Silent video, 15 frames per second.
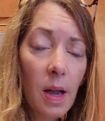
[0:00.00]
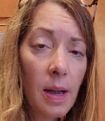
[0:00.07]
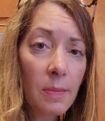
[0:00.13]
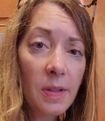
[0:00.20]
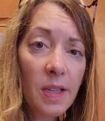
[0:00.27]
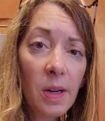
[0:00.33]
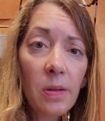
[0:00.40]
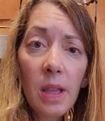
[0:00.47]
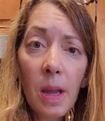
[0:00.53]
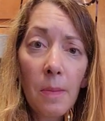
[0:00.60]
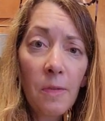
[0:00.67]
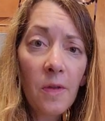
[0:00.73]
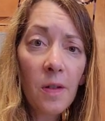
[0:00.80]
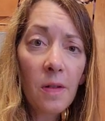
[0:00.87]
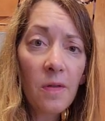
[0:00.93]
seared them
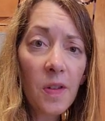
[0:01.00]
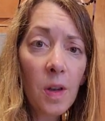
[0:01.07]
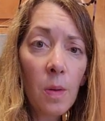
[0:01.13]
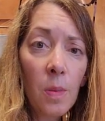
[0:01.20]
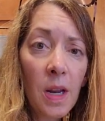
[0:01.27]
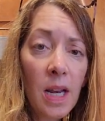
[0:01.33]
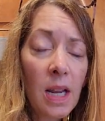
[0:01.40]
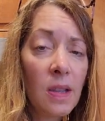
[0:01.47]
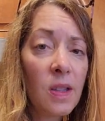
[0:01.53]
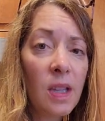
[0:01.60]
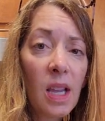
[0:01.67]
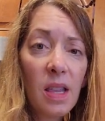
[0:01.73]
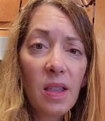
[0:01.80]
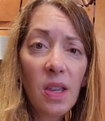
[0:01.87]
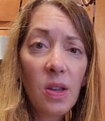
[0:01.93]
for a few minutes,
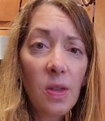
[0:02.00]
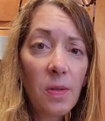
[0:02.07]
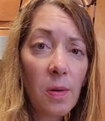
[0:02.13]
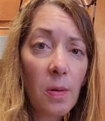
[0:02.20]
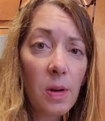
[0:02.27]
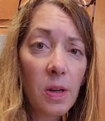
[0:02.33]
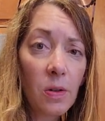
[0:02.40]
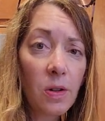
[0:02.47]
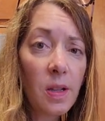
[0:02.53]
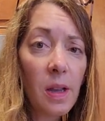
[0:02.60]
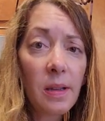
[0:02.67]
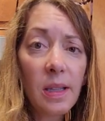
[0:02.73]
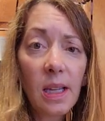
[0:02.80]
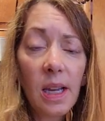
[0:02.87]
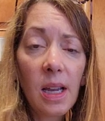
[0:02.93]
then you throw in your
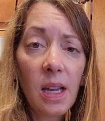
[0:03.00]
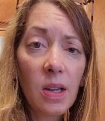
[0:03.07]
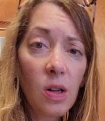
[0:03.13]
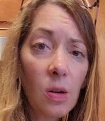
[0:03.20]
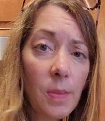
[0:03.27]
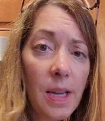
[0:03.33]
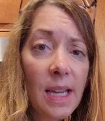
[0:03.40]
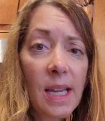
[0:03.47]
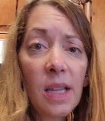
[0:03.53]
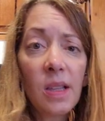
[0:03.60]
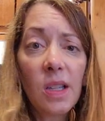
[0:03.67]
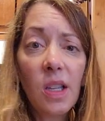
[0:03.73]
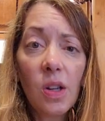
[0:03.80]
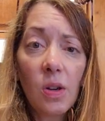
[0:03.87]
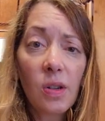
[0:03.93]
salsa and your
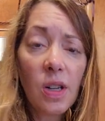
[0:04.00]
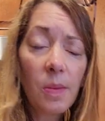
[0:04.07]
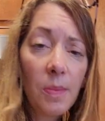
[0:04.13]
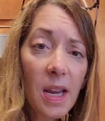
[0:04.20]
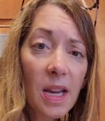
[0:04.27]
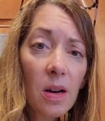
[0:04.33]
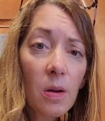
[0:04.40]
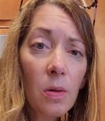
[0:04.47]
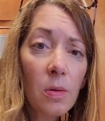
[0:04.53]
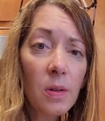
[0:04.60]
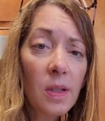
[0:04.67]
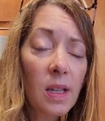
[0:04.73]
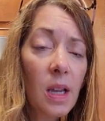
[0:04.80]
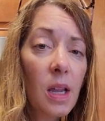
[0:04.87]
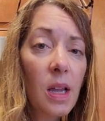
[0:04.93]
beans and your
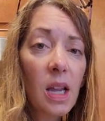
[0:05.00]
tomatoes